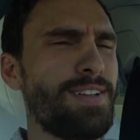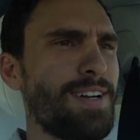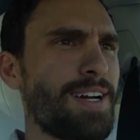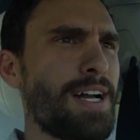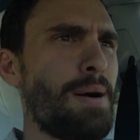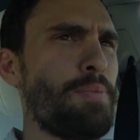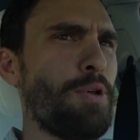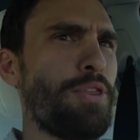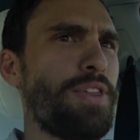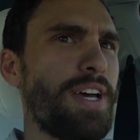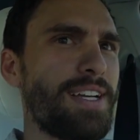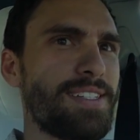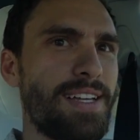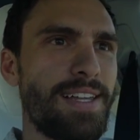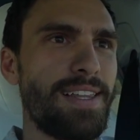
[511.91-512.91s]
couple
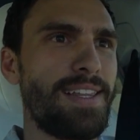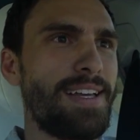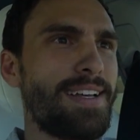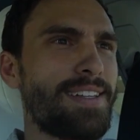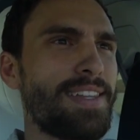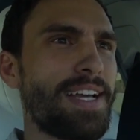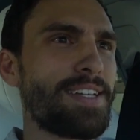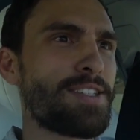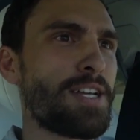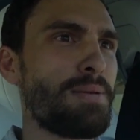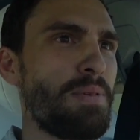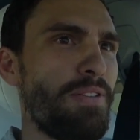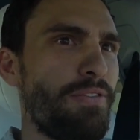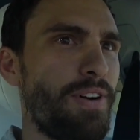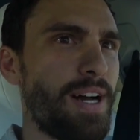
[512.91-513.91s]
things I think it's going
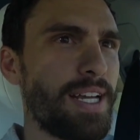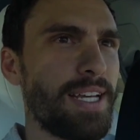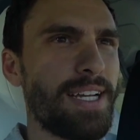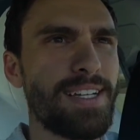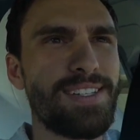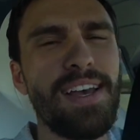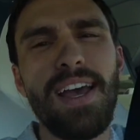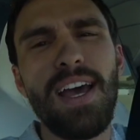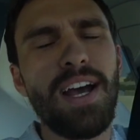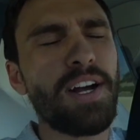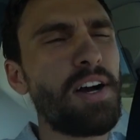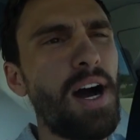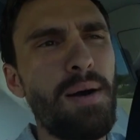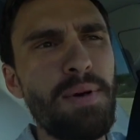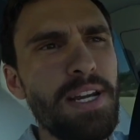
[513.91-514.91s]
to be funny, because
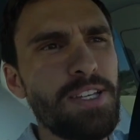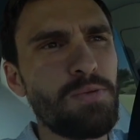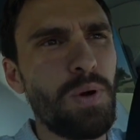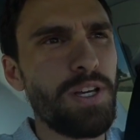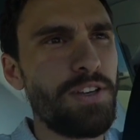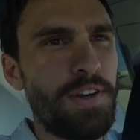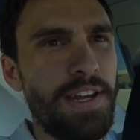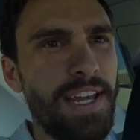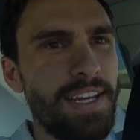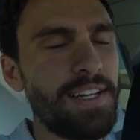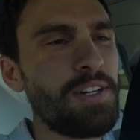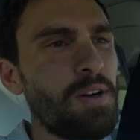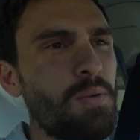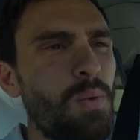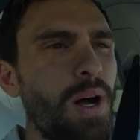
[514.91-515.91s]
comedy is what you need.
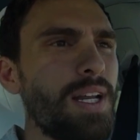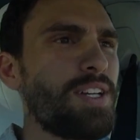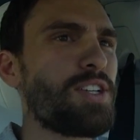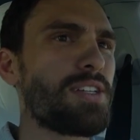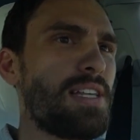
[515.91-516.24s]
You don't want to just